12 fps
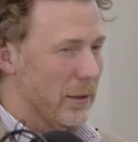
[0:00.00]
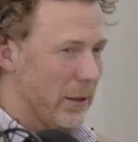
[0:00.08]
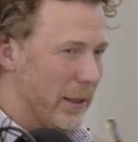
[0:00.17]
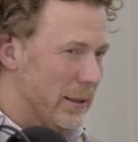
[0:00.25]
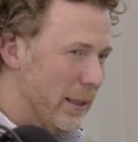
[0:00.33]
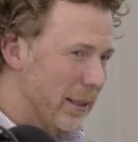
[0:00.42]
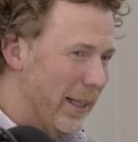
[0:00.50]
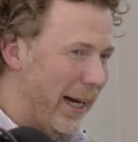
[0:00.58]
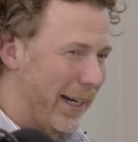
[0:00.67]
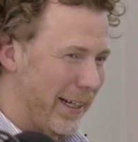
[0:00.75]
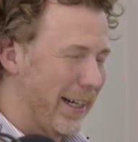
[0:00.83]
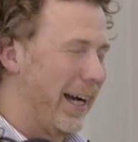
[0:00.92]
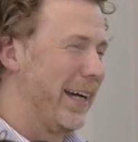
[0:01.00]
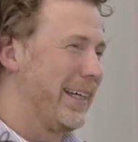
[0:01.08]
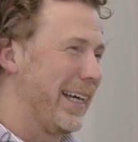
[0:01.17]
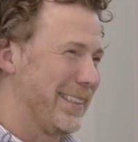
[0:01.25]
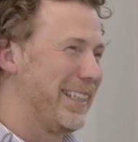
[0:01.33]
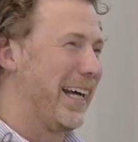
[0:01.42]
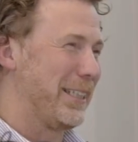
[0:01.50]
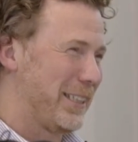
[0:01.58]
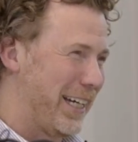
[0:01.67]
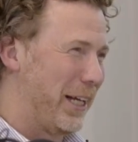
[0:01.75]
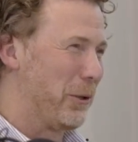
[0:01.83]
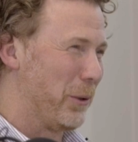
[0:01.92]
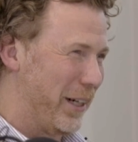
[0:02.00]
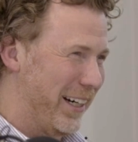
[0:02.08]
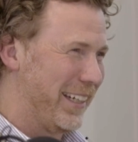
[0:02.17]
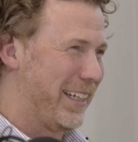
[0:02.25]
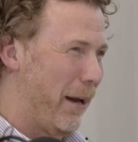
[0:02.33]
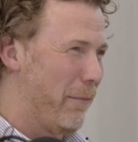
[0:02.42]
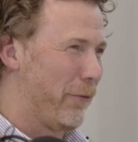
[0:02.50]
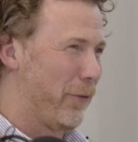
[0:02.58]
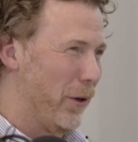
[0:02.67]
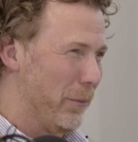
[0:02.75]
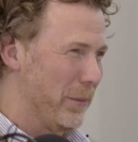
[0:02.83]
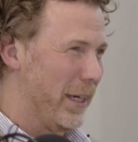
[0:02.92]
So I guess that's kind of where I came from.